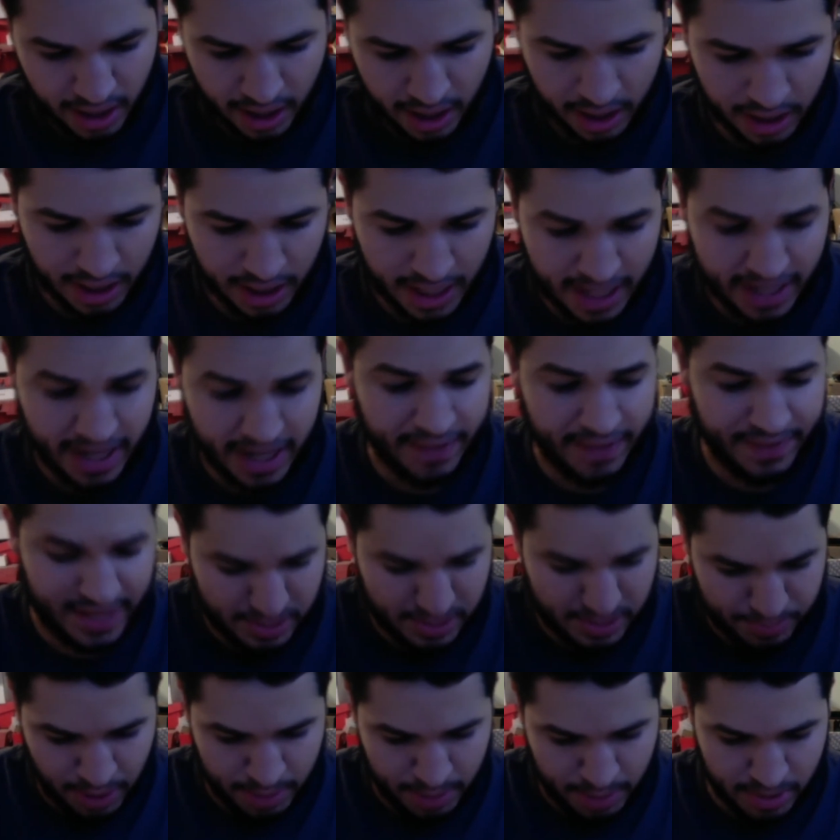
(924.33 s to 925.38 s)
And
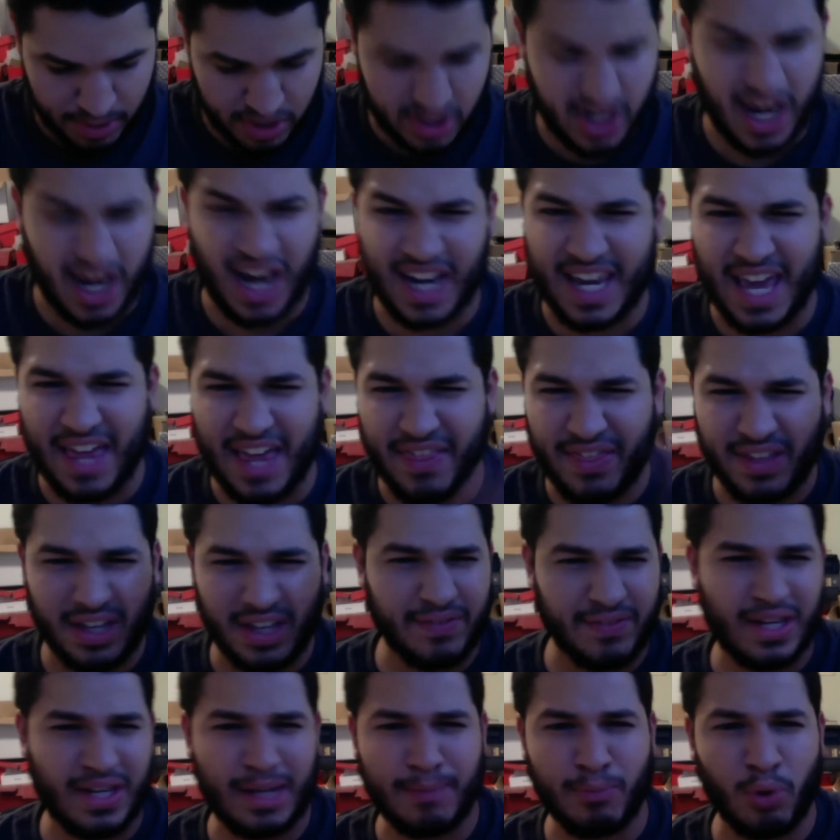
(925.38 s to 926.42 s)
that's pretty much it. I can't think
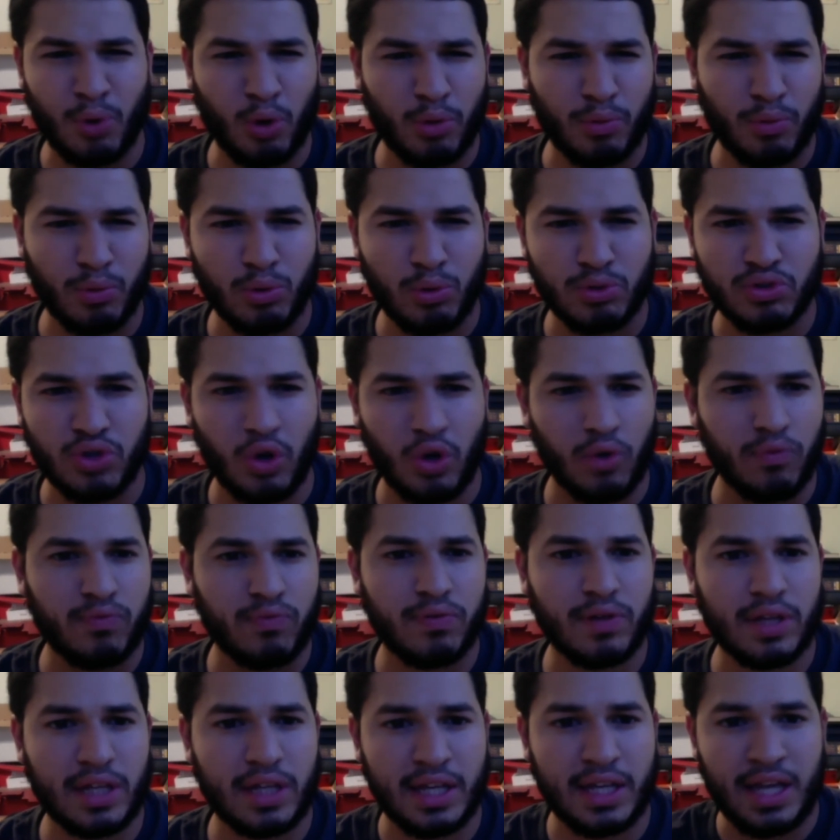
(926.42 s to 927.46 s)
of any more rules.
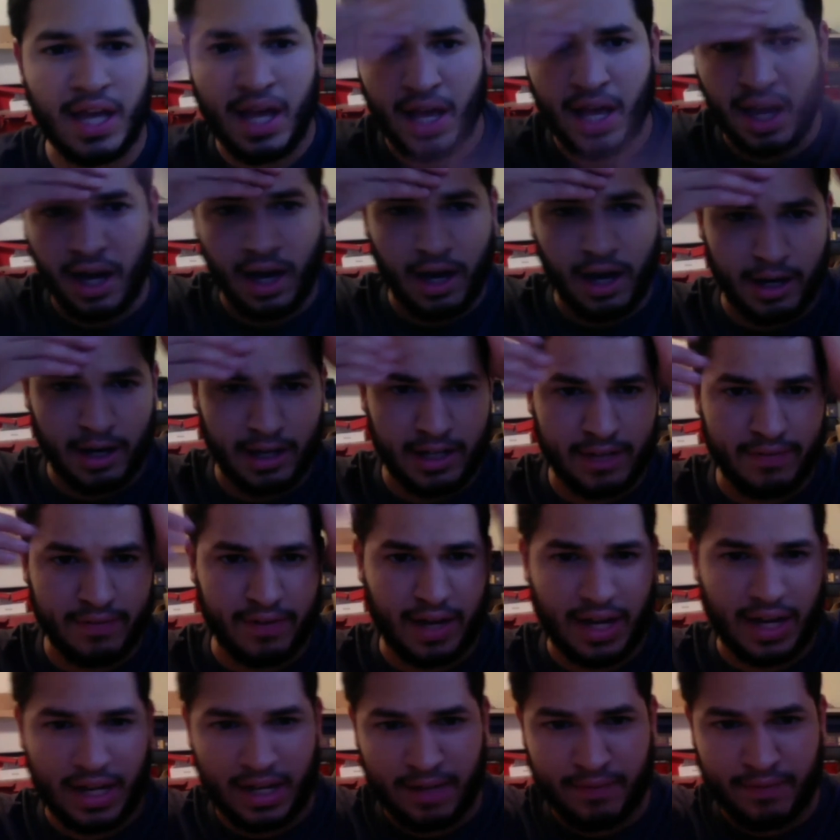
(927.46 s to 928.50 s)
Hopefully, if
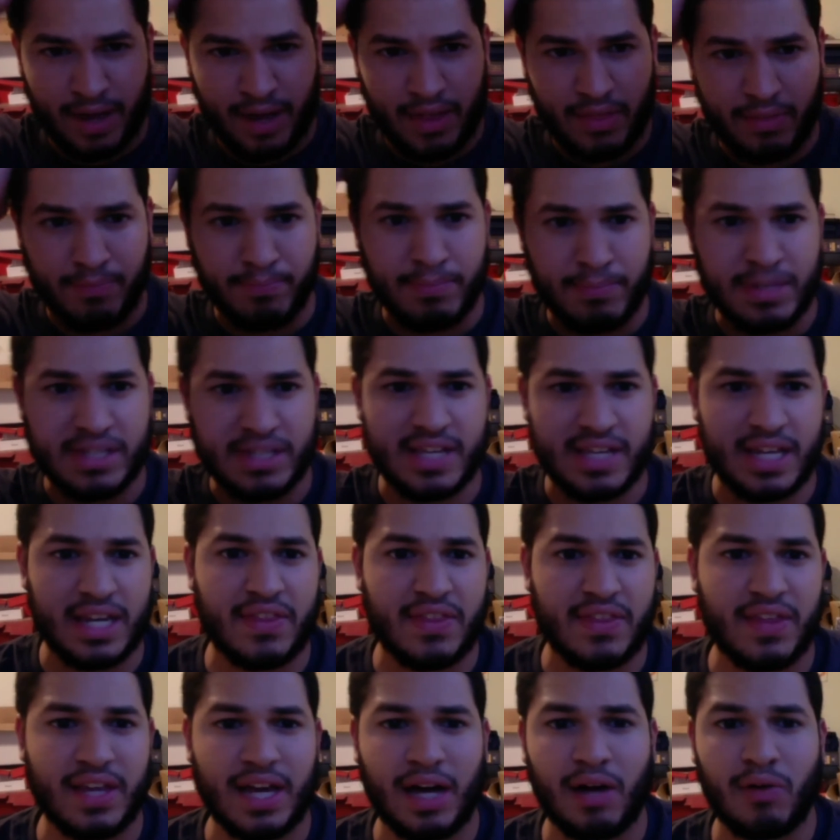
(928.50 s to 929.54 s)
I miss
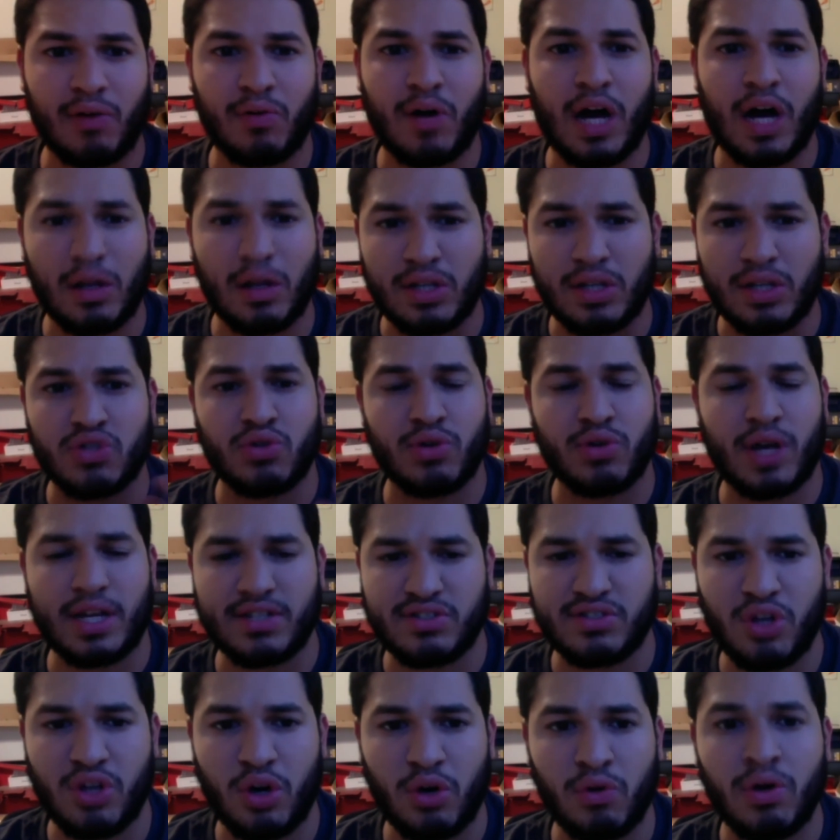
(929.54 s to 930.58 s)
anything, I'll let you
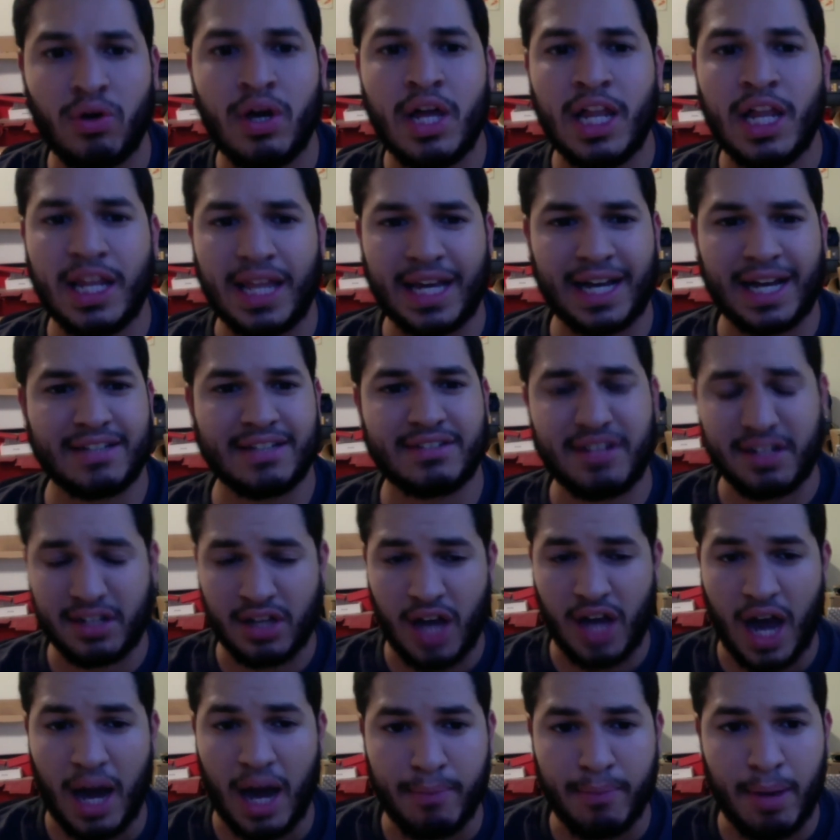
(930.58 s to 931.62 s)
guys know. Like I said,
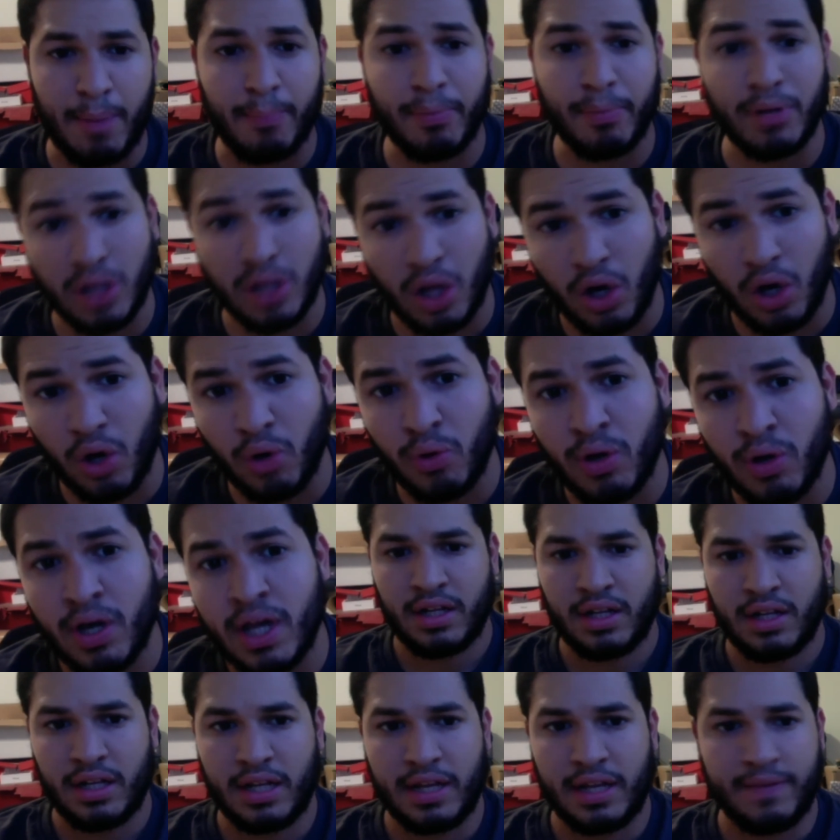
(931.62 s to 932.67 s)
comment below
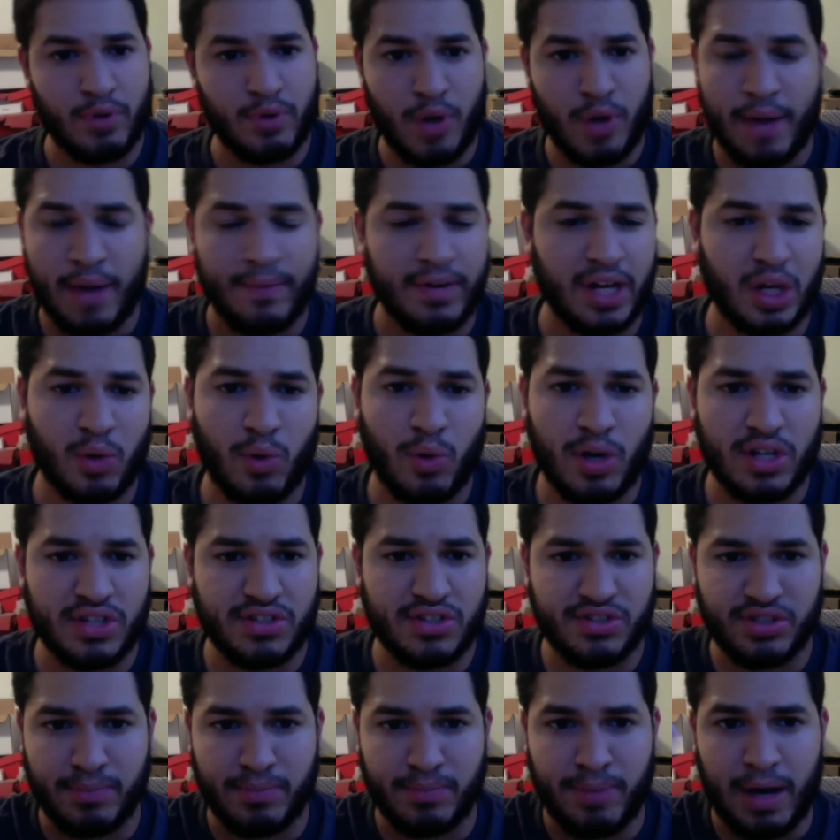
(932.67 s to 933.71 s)
if you have any
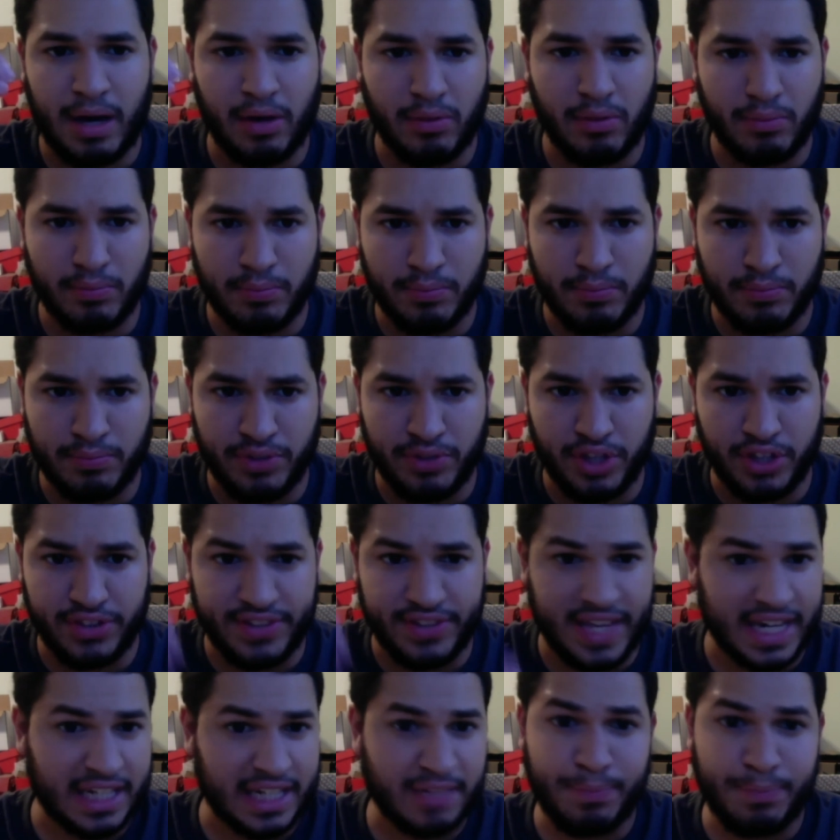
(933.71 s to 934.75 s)
questions about the
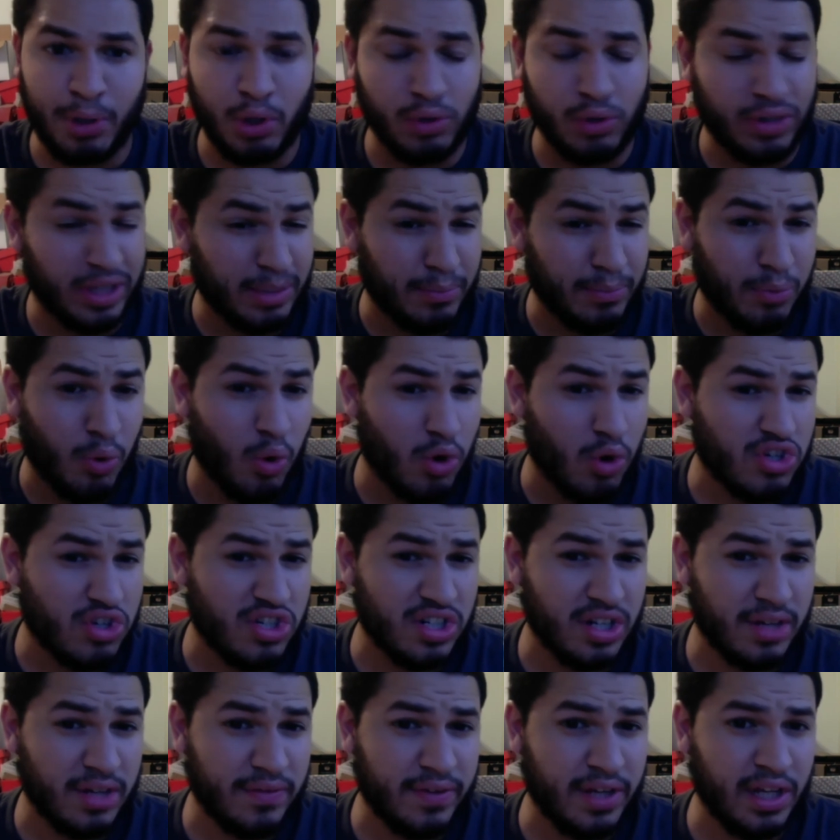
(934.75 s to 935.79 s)
deck building
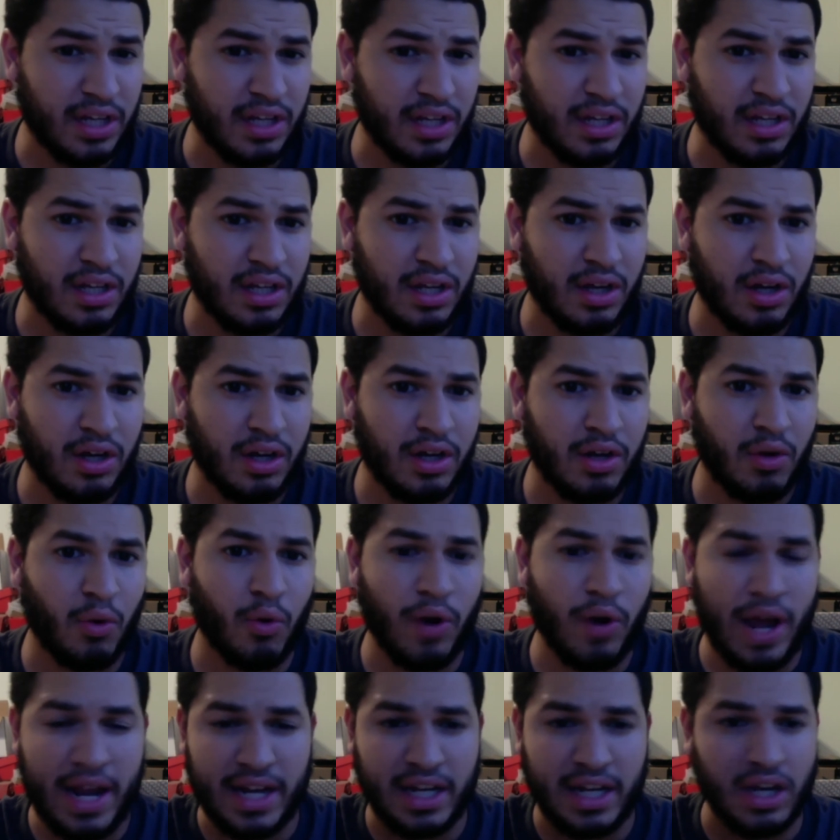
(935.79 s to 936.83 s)
portion of it,
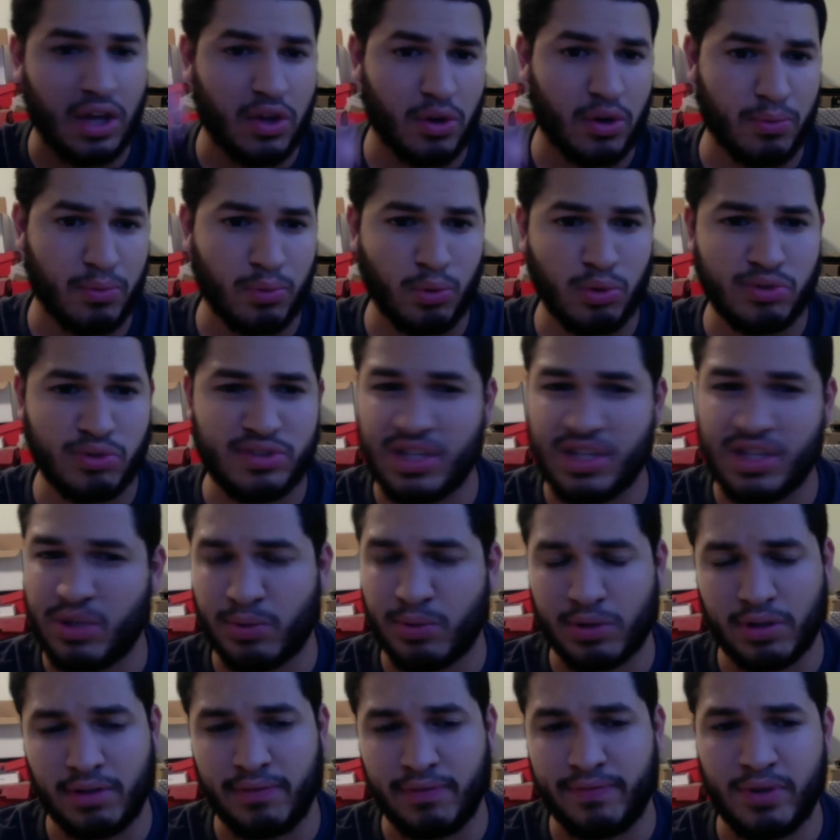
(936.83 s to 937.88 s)
or any other rules that you were
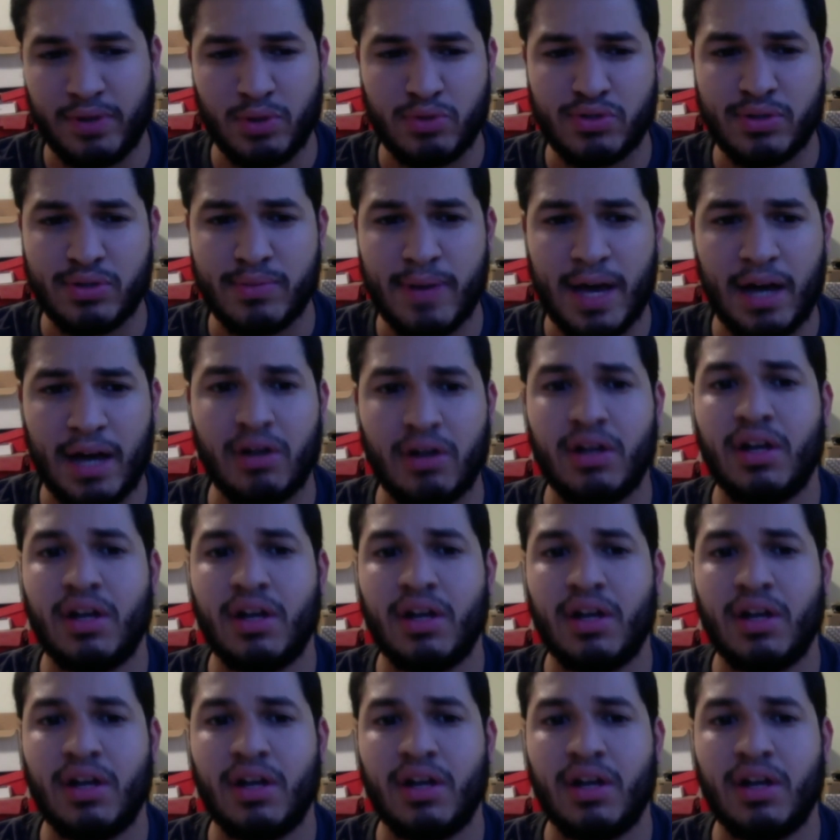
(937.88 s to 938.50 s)
confused about.